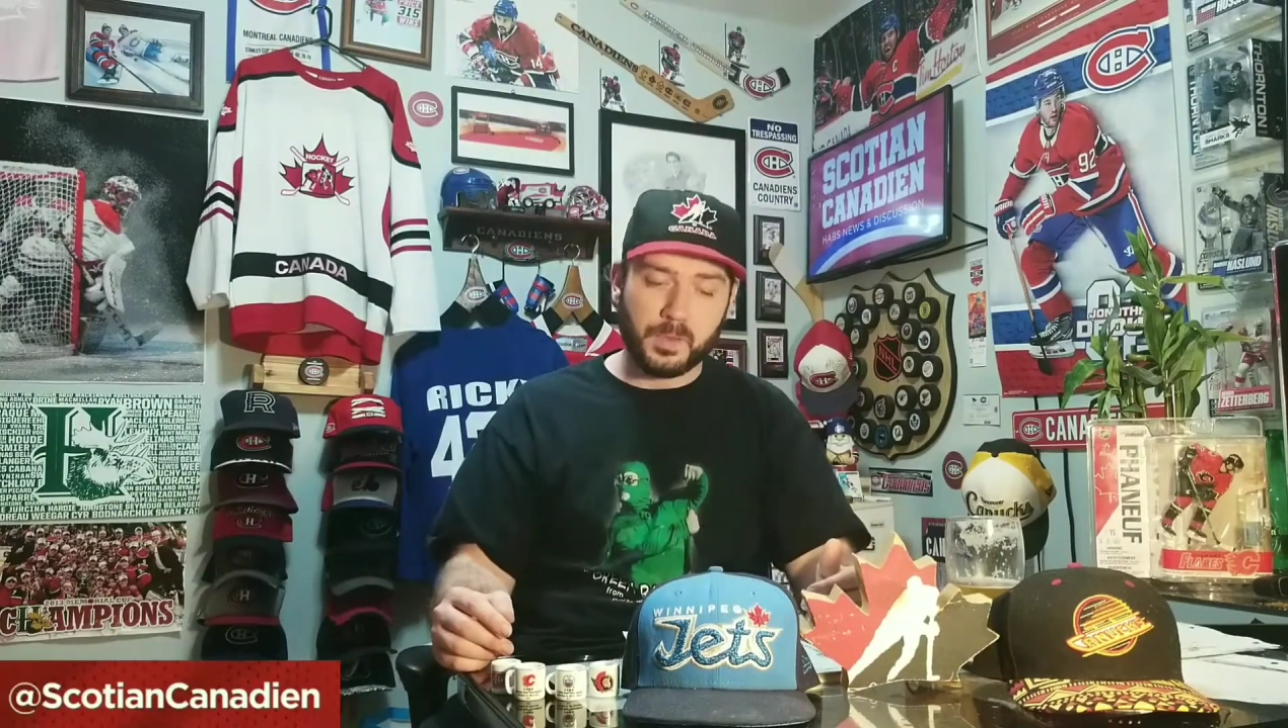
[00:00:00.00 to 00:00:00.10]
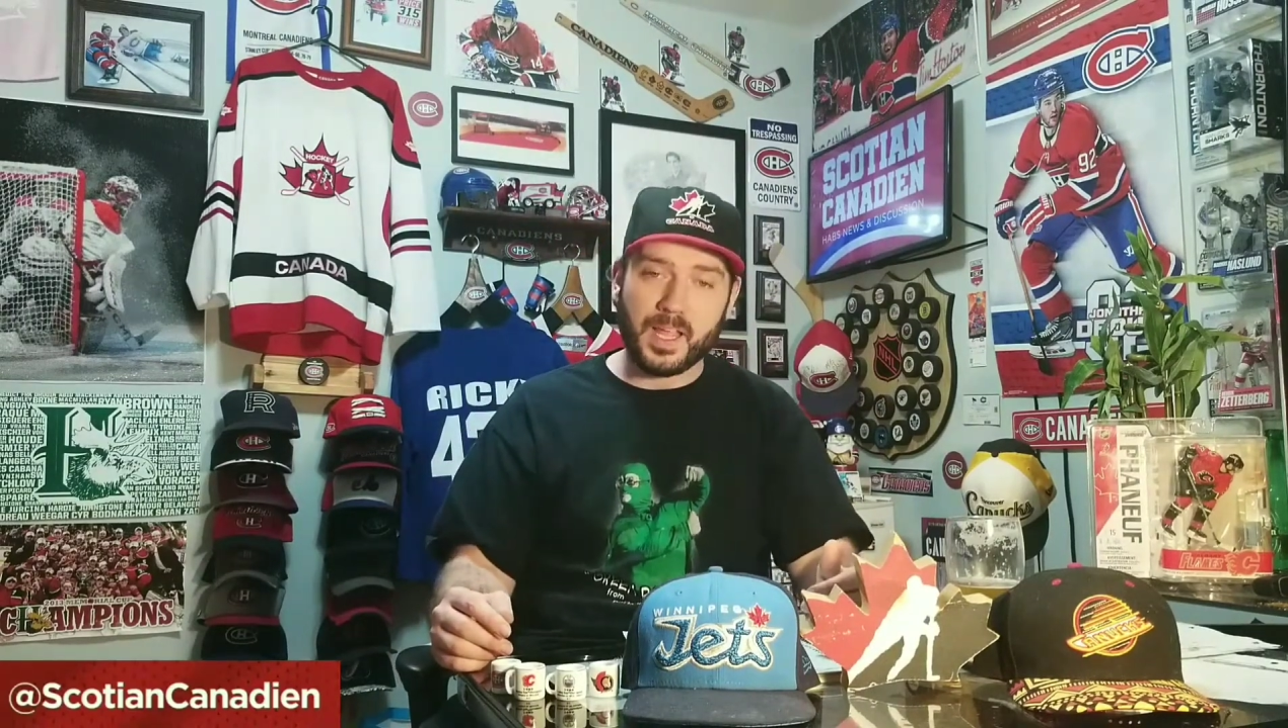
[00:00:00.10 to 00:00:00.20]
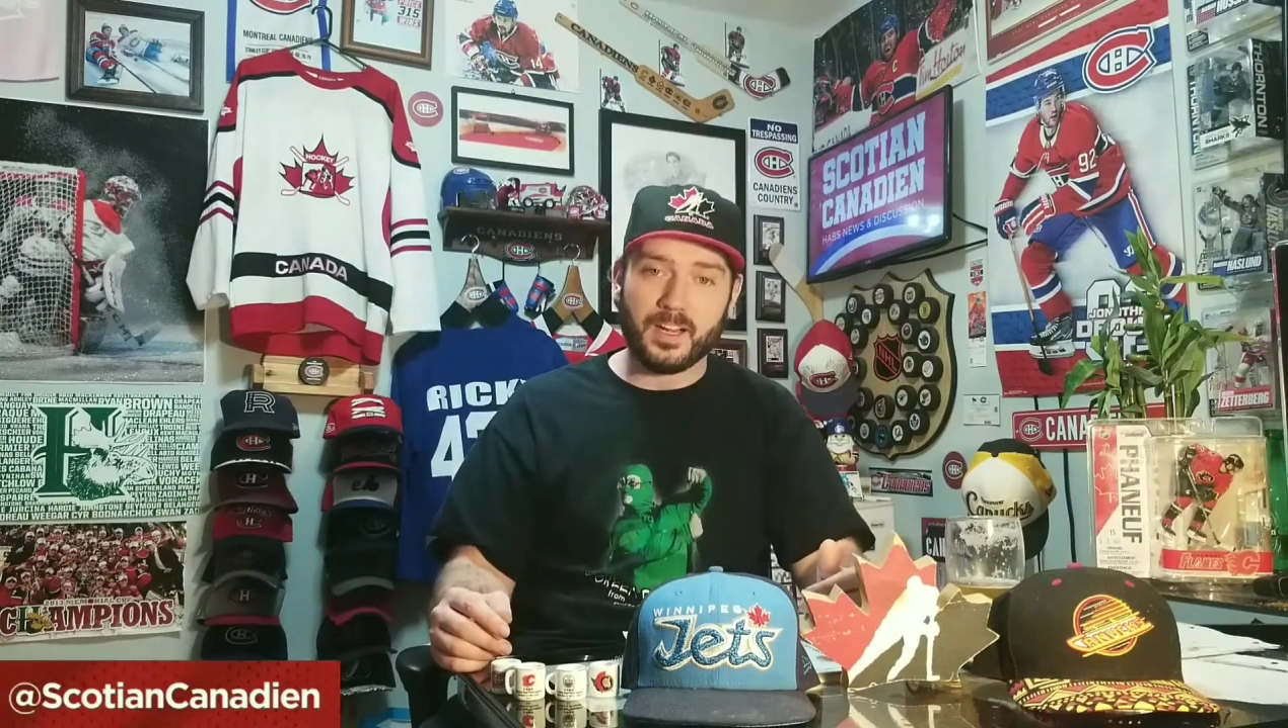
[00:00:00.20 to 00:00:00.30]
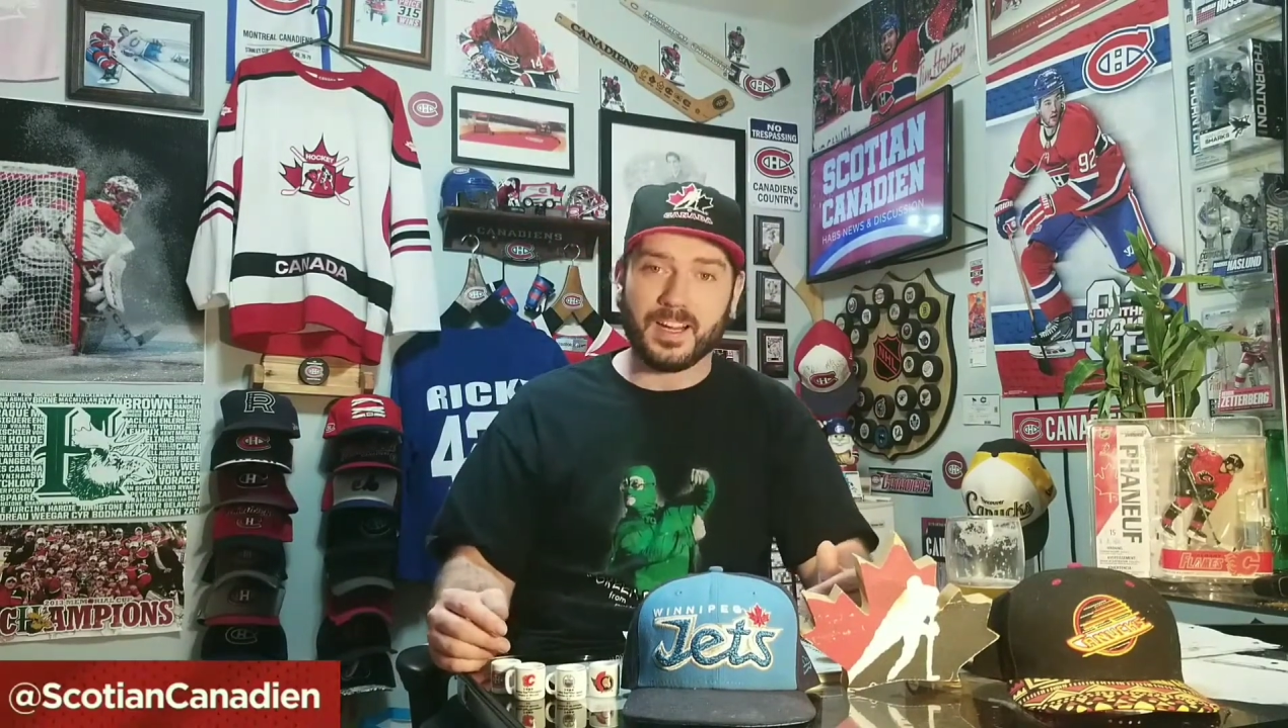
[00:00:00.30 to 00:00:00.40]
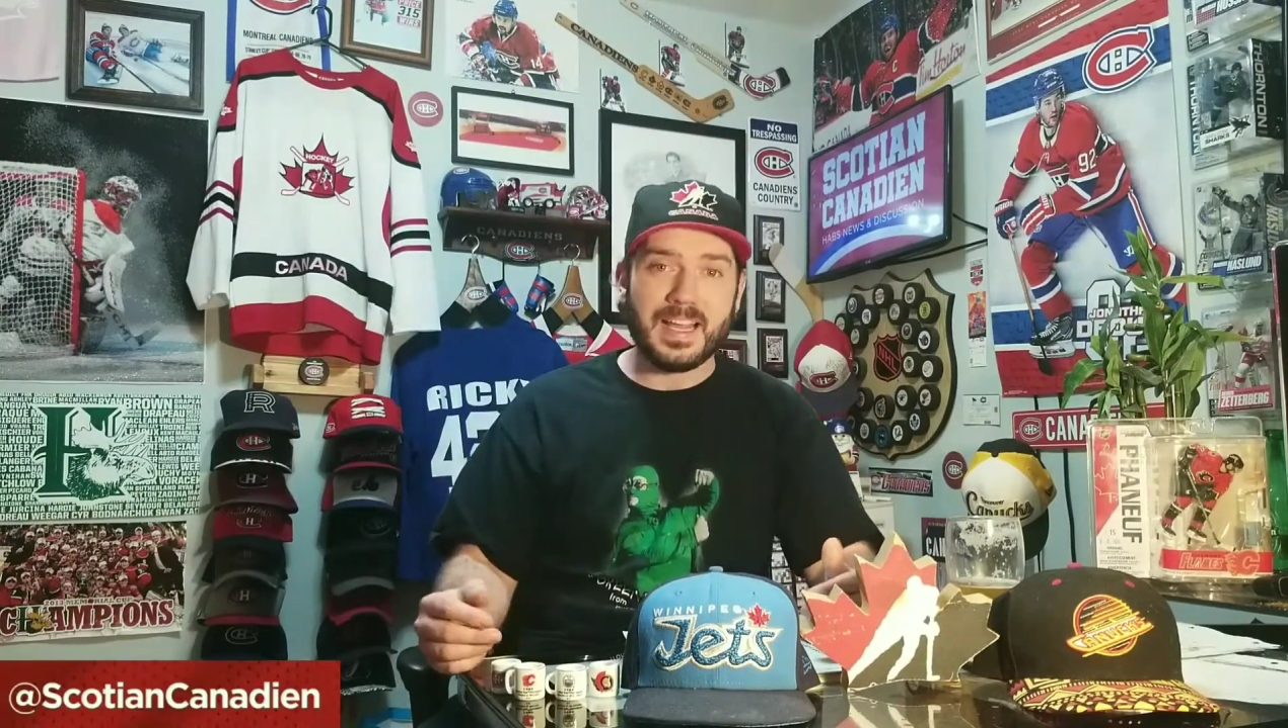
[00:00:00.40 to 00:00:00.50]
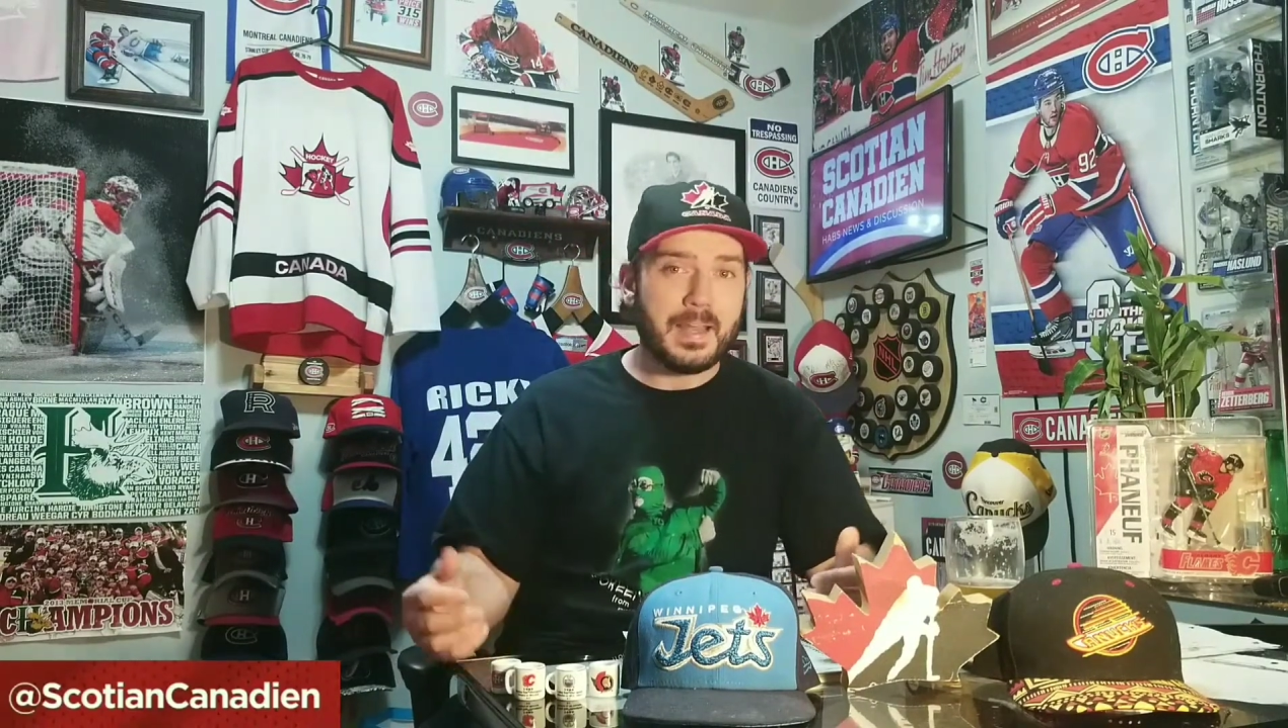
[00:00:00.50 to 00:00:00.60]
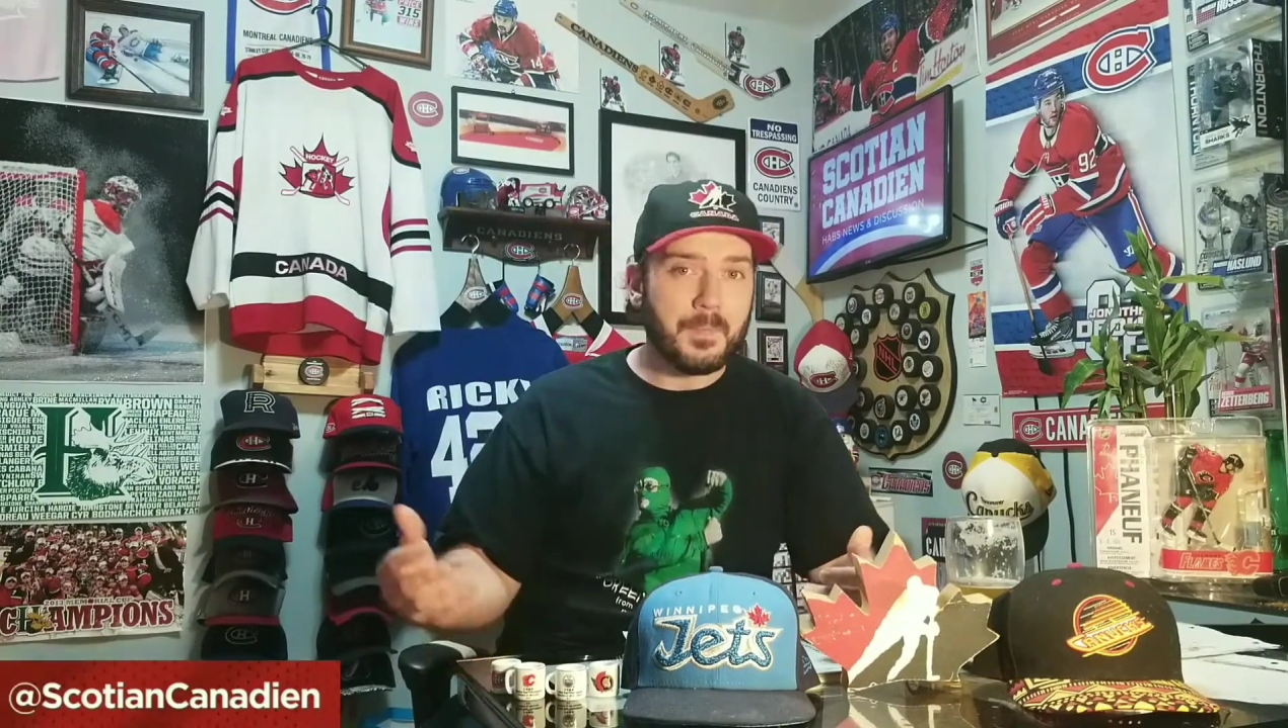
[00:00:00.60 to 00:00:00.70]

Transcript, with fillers: player.